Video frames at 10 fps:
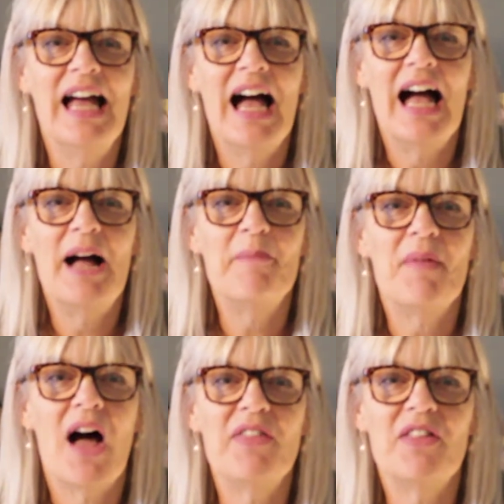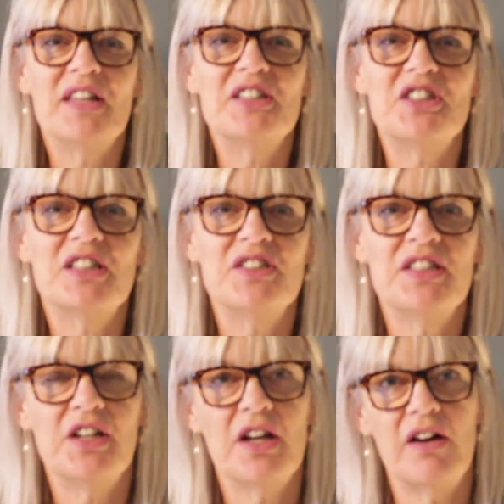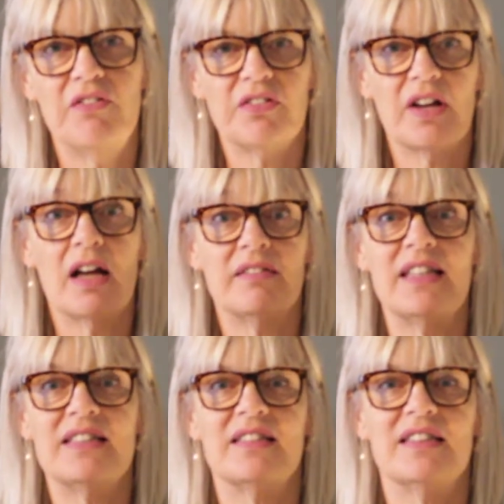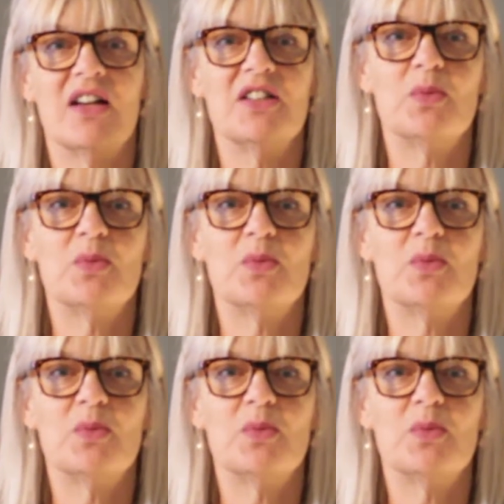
Other things to consider, this is a nice